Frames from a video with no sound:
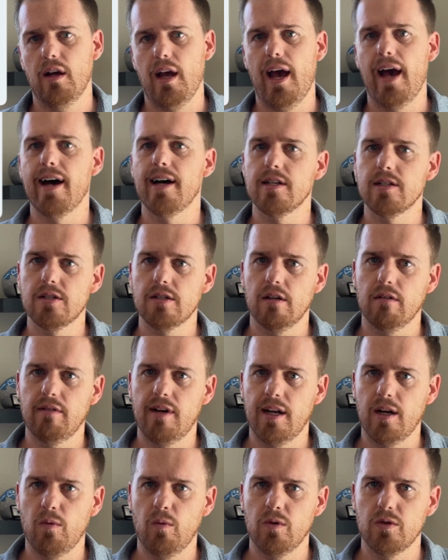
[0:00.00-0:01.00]
as
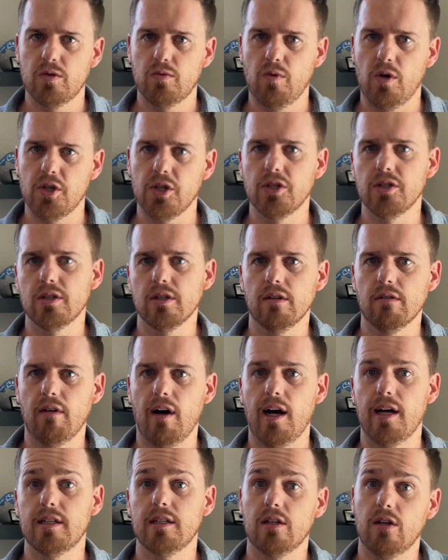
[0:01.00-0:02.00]
Atlanta was rushing to the
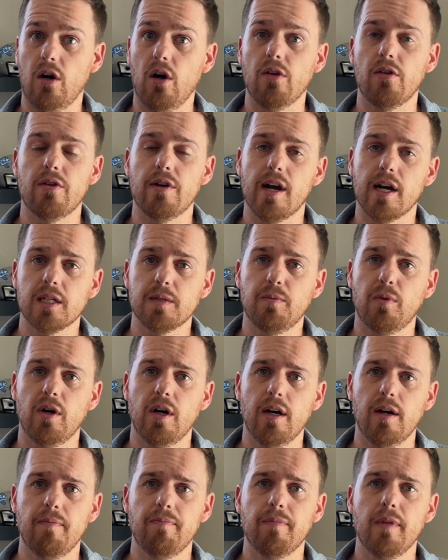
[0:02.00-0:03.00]
line to call their next
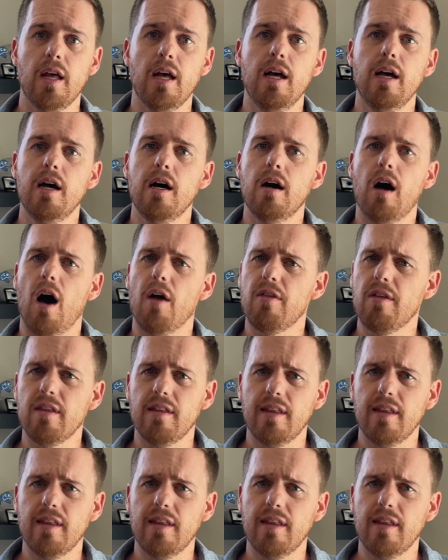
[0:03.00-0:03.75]
play. Other than